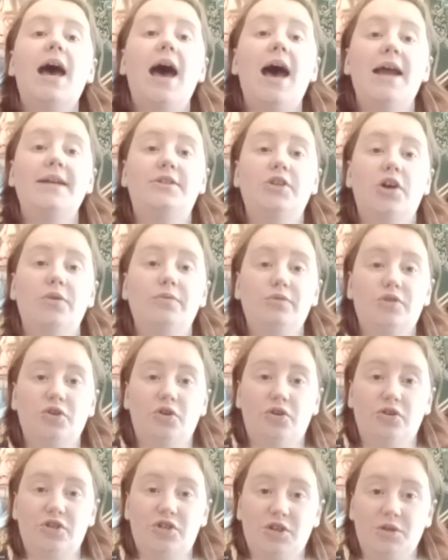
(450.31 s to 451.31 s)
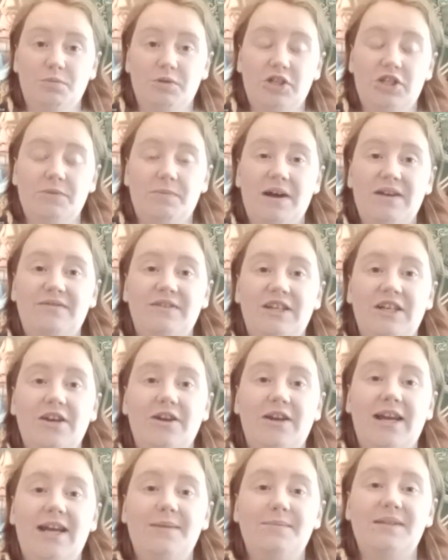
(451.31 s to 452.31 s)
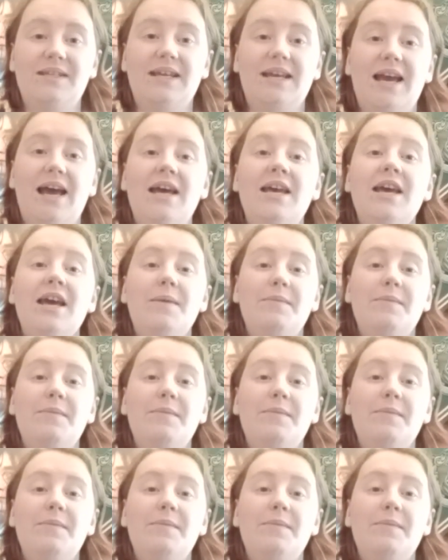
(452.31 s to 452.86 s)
I don't talk too much about video games here,